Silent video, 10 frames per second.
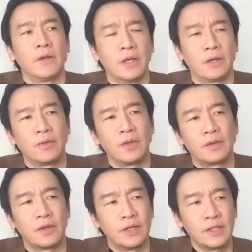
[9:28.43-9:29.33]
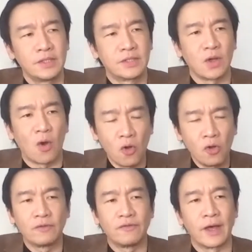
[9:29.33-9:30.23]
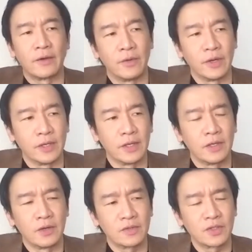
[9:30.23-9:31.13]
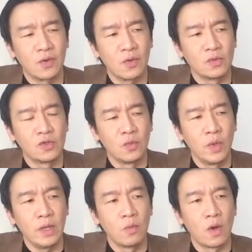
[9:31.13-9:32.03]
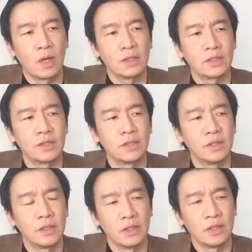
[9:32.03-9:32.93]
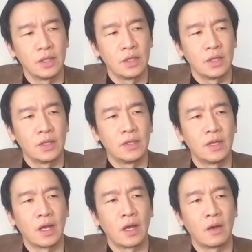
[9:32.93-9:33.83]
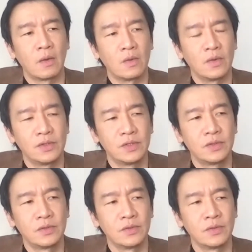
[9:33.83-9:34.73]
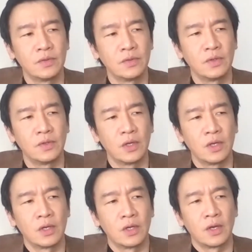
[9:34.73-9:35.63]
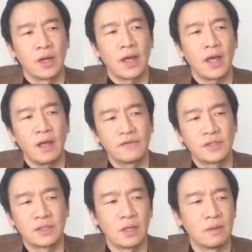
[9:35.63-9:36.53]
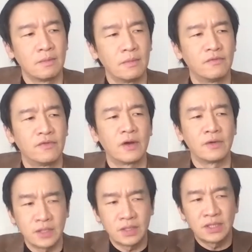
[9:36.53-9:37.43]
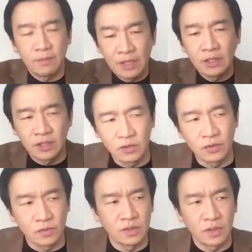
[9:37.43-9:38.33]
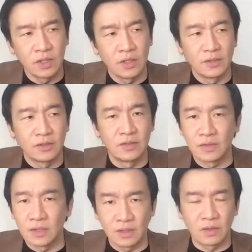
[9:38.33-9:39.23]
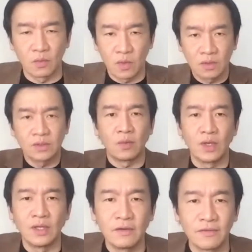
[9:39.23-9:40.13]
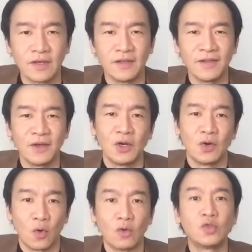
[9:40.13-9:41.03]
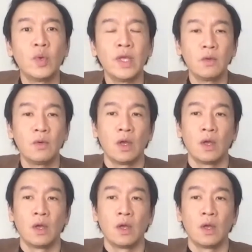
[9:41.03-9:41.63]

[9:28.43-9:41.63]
You know there there is all of that already. You know so do we want now to have some verisimilitude to the, the world that we live in, or do we,